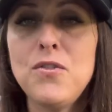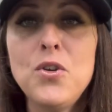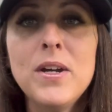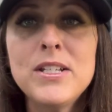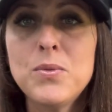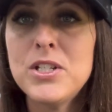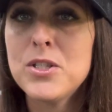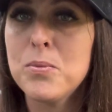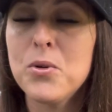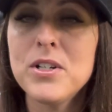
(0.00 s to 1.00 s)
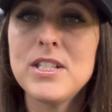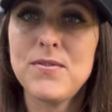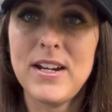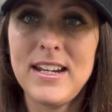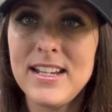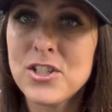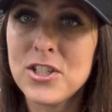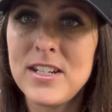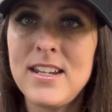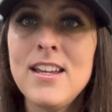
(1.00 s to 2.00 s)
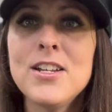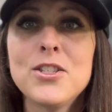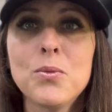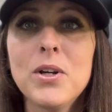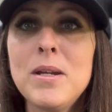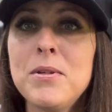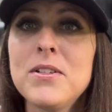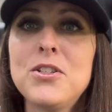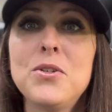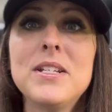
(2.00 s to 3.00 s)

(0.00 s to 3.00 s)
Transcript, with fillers: If you guys want to support us financially so we're able to